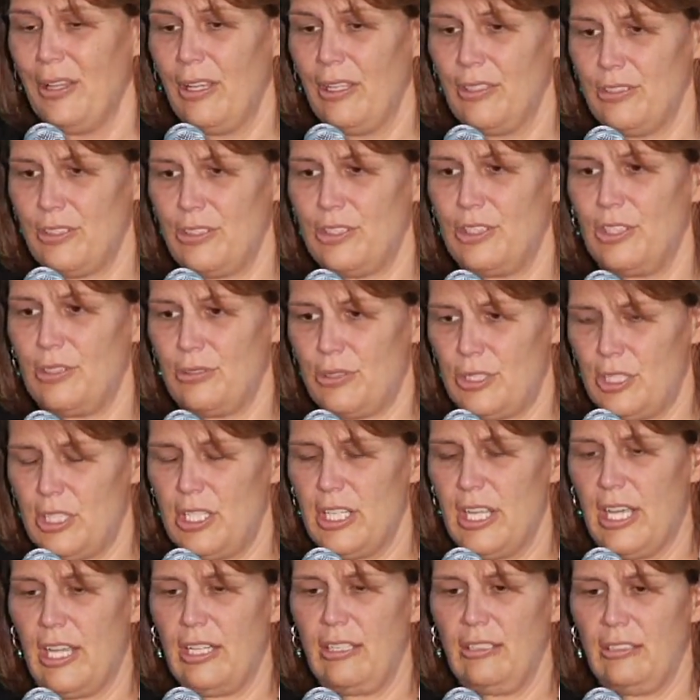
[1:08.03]
And so she
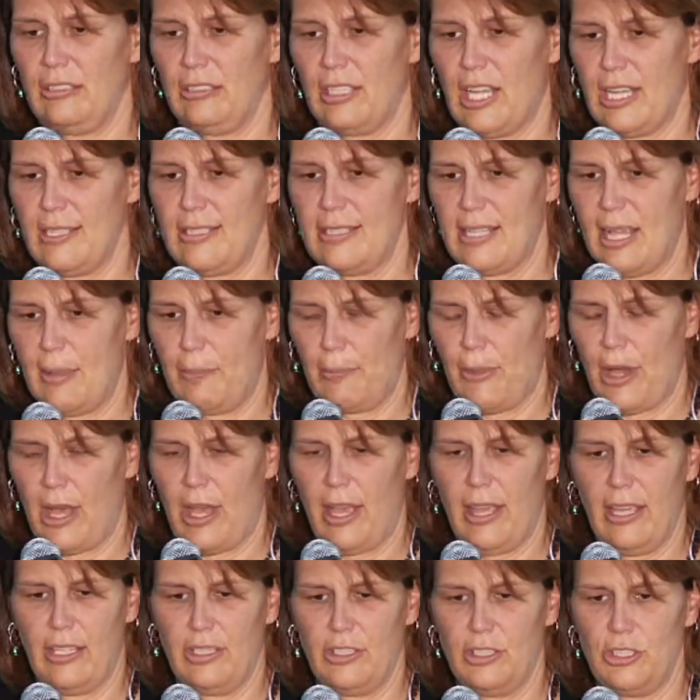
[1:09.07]
did, and I sat
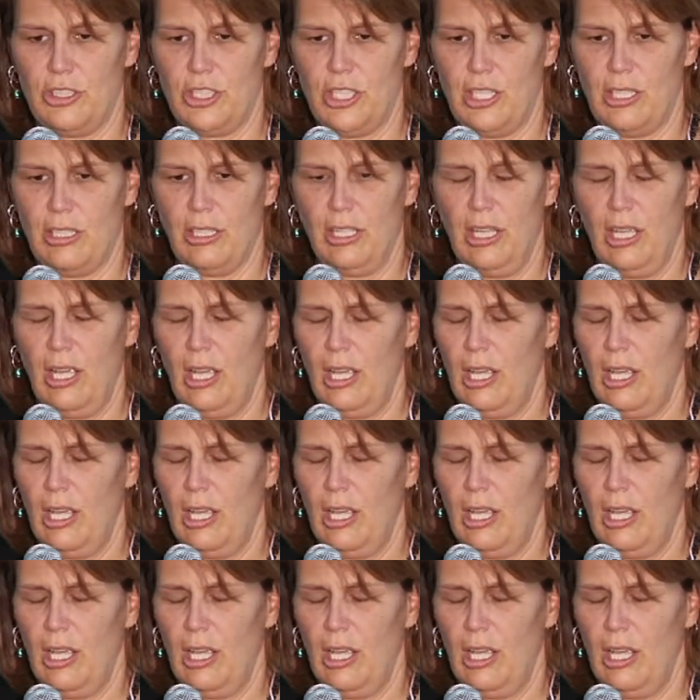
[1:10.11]
by, and she